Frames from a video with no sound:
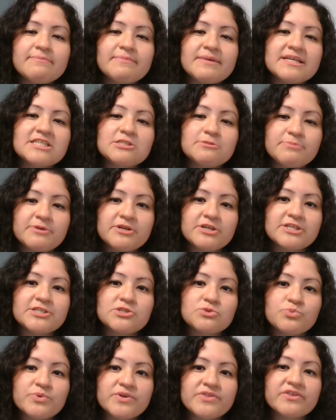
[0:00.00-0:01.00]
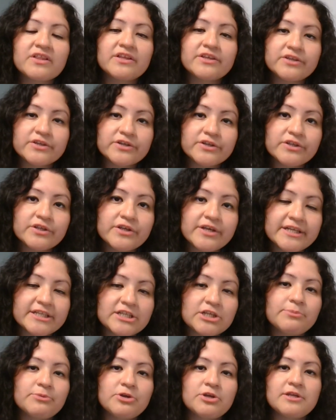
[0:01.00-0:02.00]
think my experience with clinical and
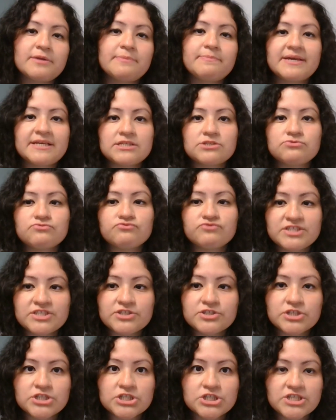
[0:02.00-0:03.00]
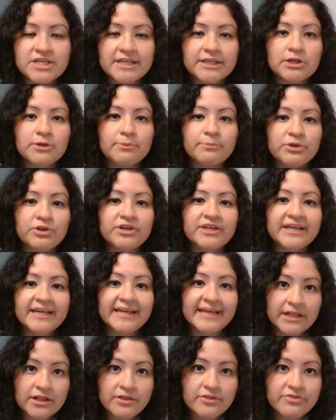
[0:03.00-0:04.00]
community-based research and community
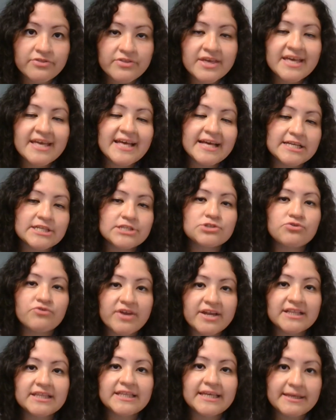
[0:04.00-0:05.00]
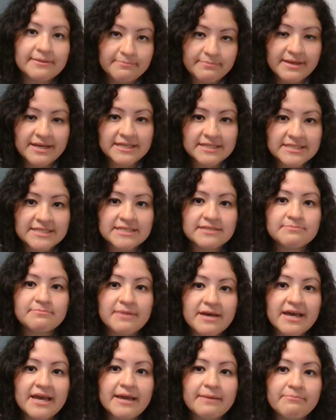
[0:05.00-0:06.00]
health has greatly impacted
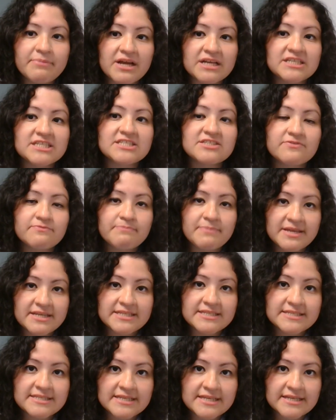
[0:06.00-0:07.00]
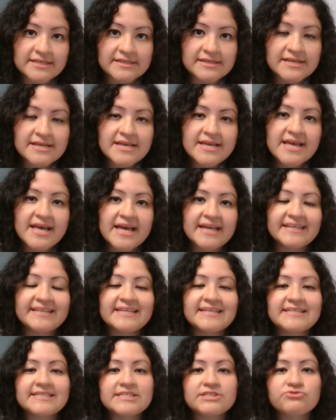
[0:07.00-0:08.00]
my practice of medicine, and it
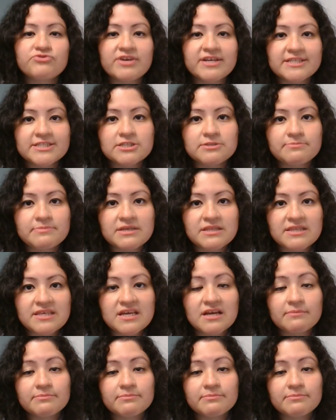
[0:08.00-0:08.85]
has granted me the